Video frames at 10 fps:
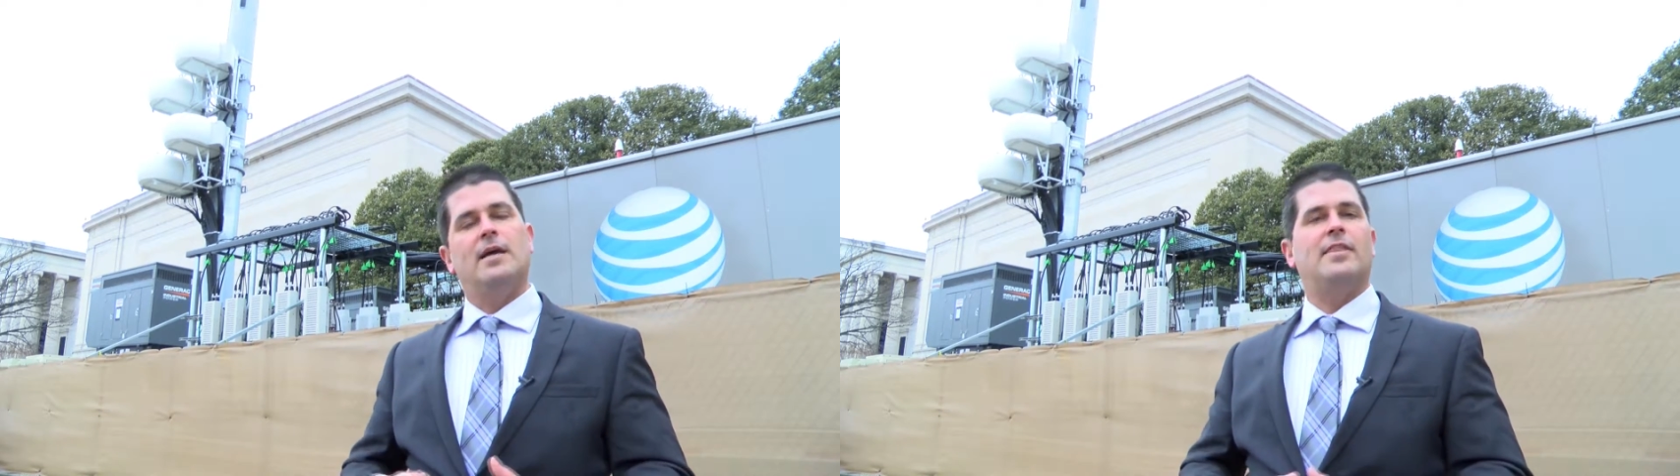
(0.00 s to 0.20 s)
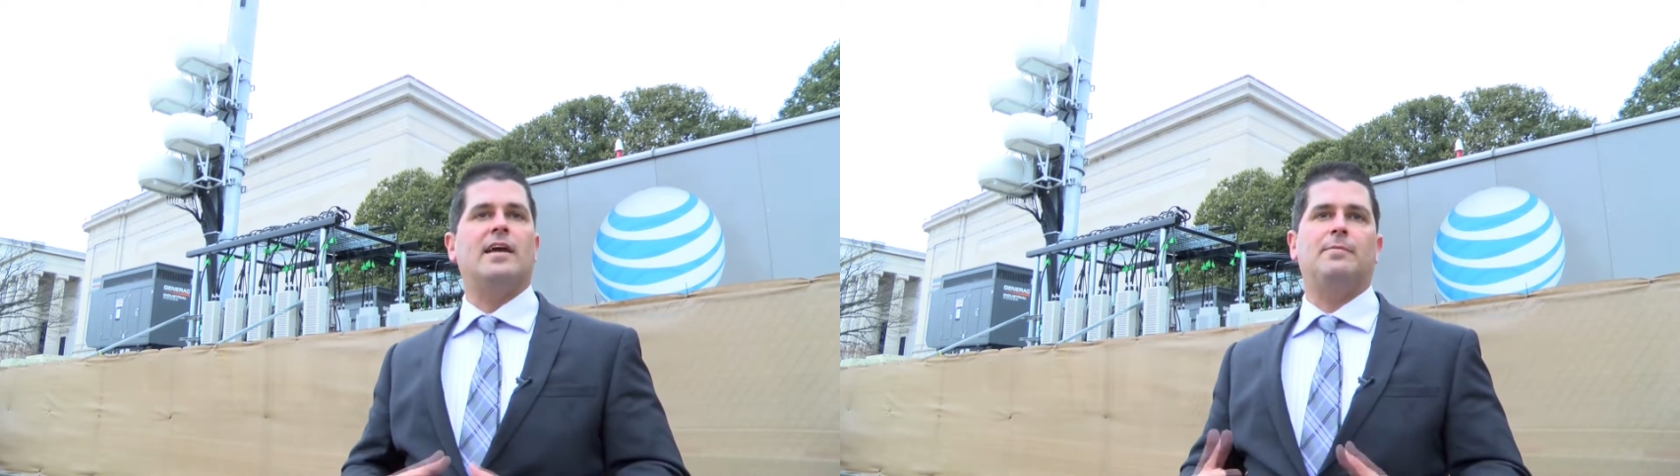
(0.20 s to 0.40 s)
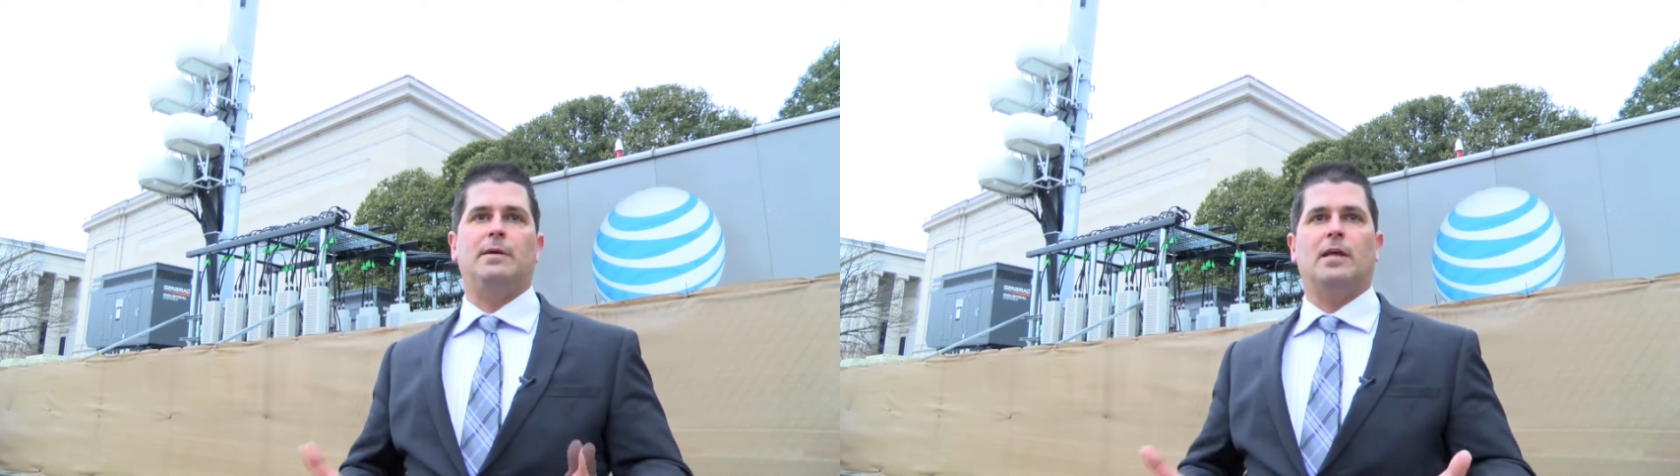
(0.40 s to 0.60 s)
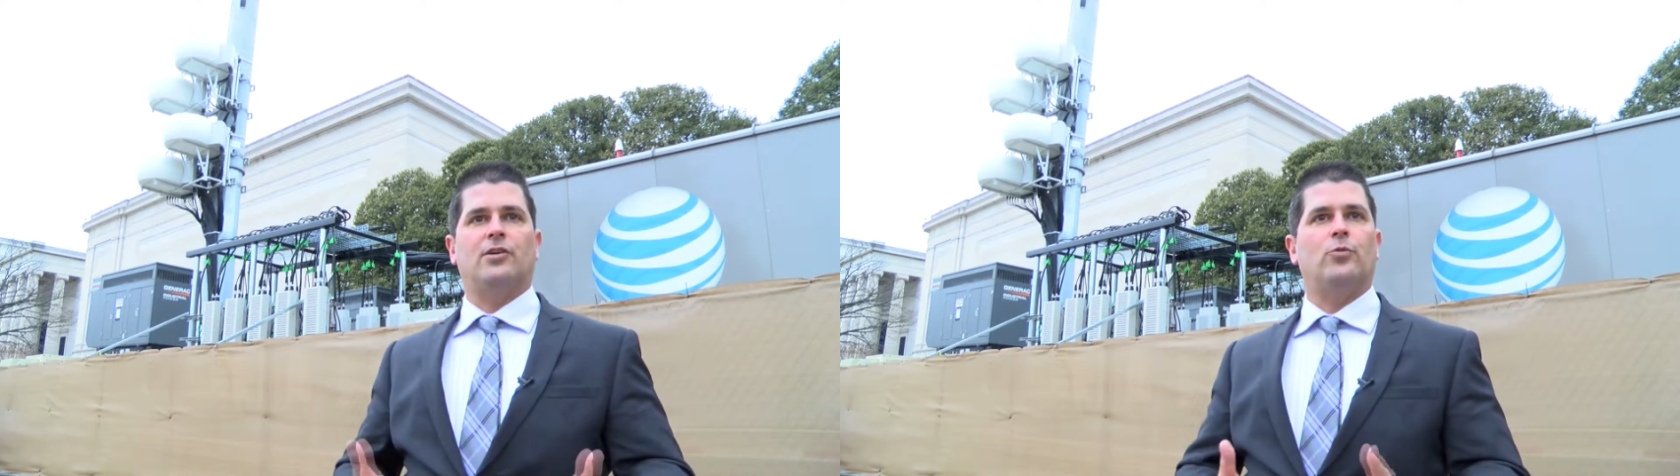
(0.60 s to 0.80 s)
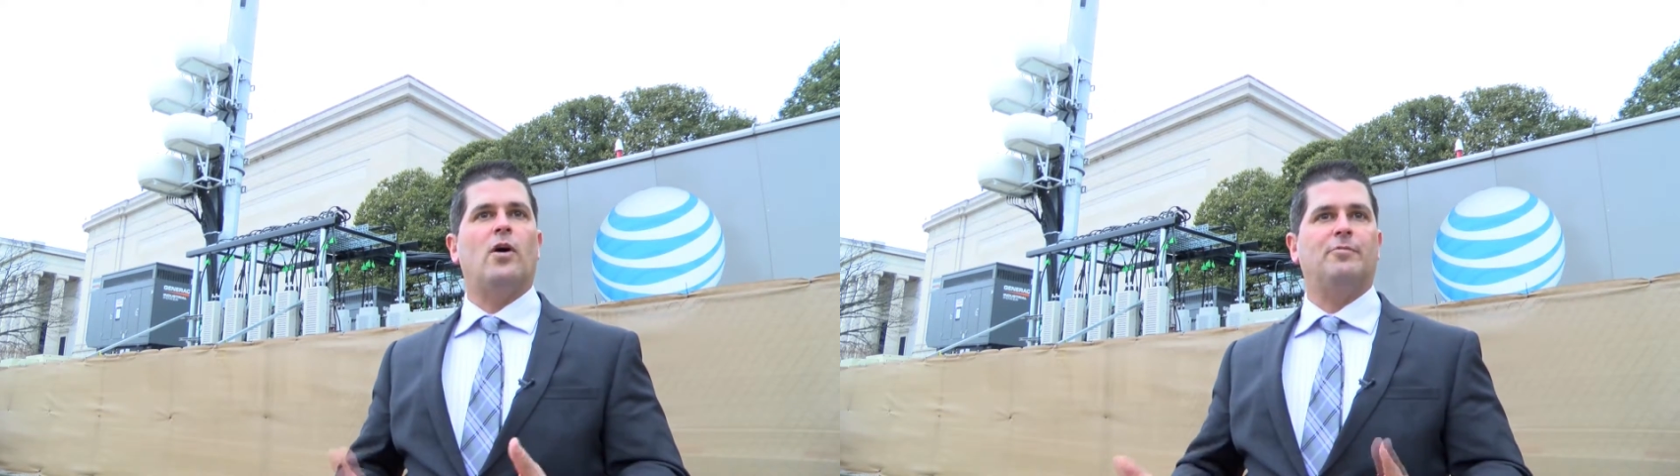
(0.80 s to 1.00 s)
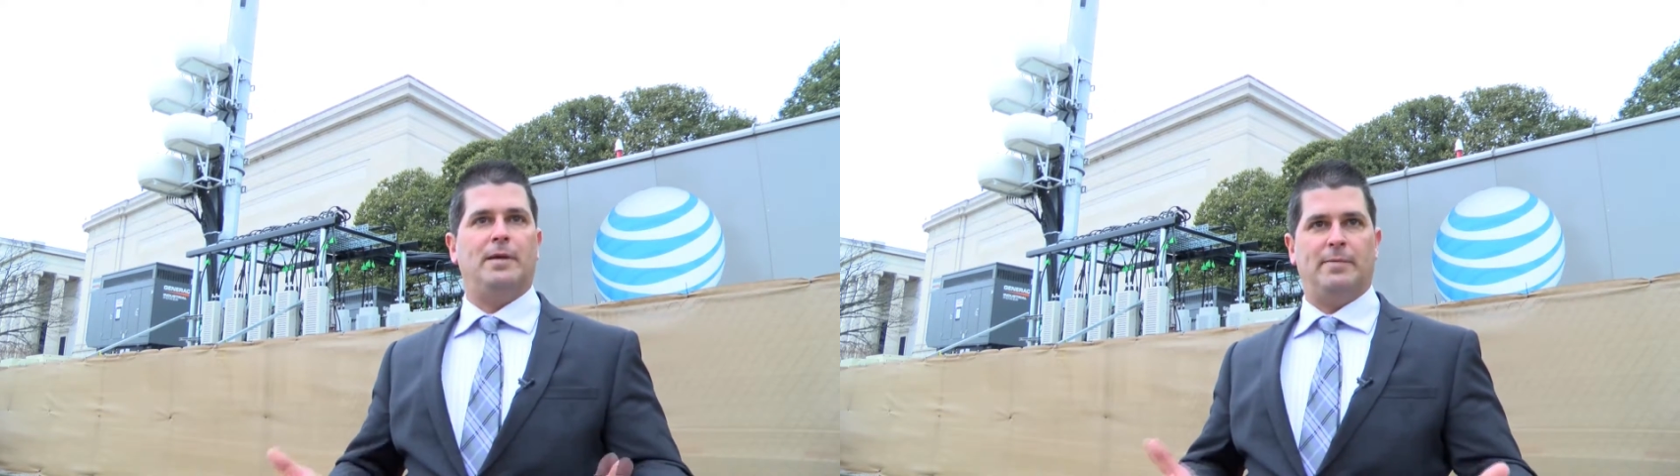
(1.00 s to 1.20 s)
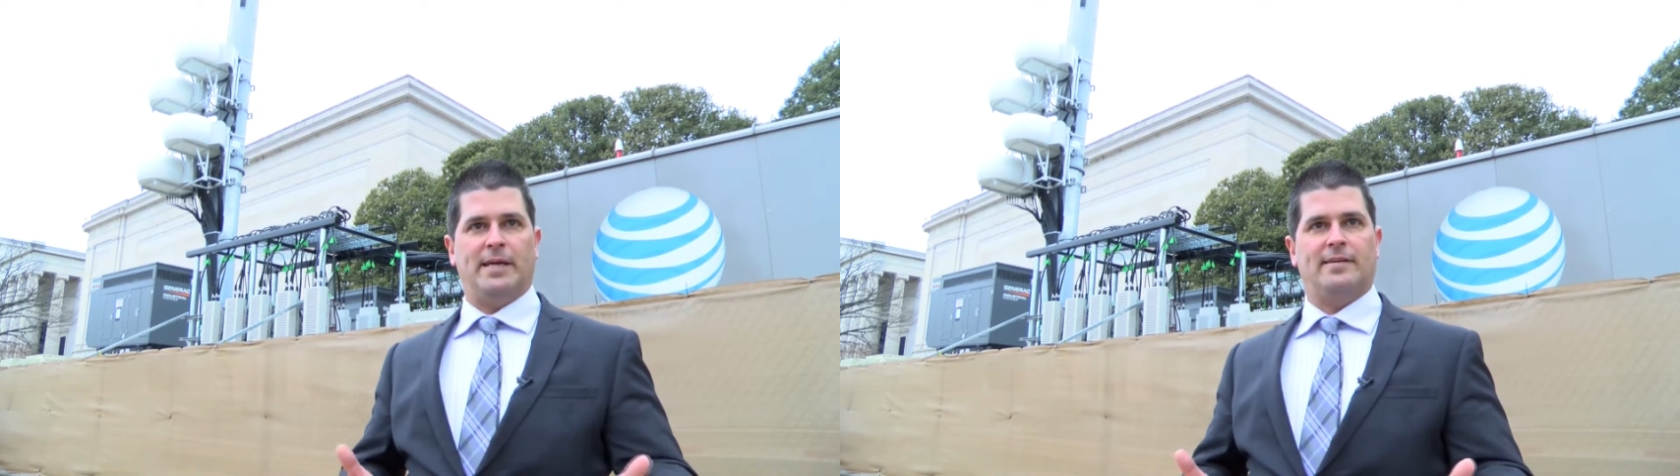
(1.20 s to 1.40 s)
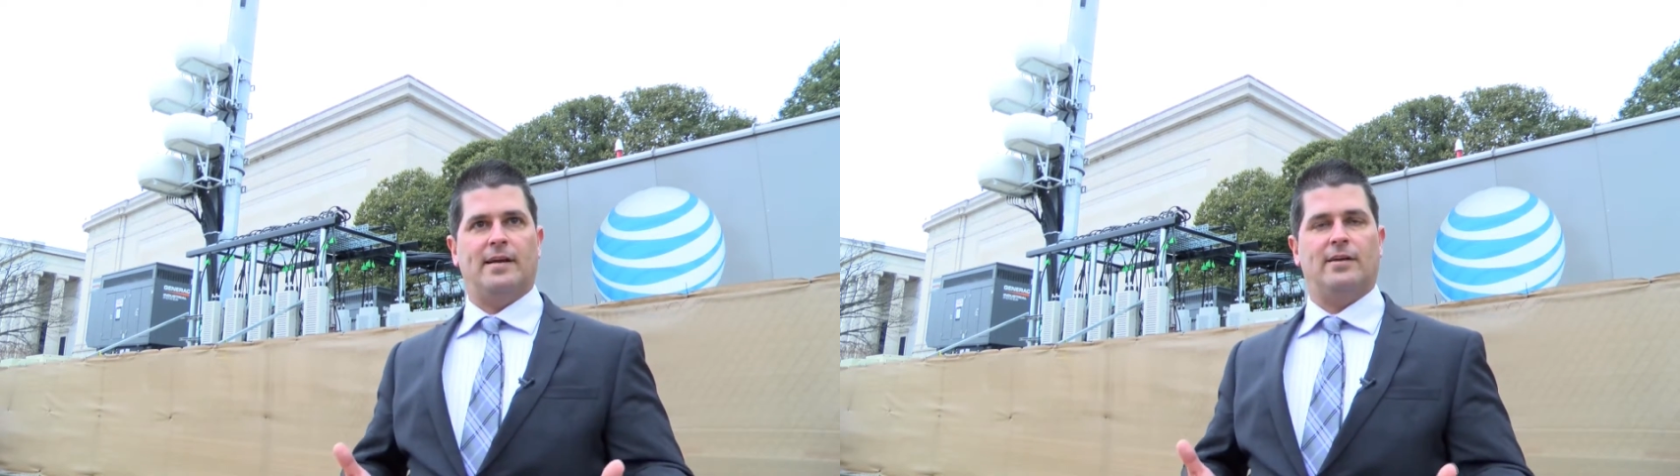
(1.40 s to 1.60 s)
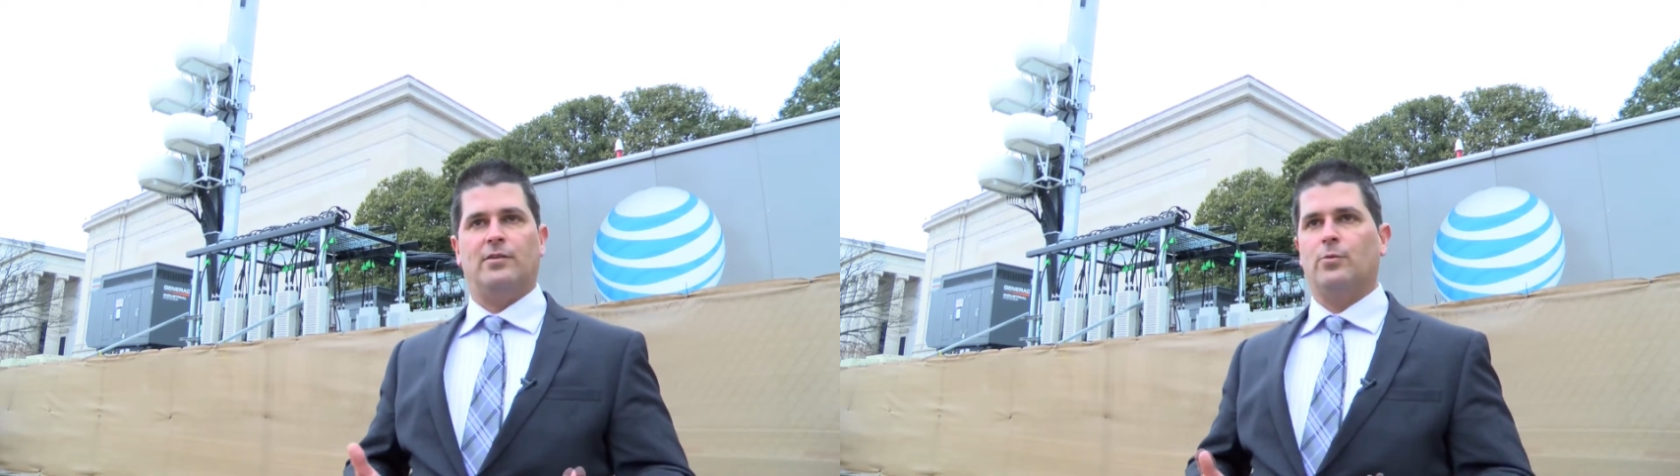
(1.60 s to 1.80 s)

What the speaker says: they can be like 12 beam antennas.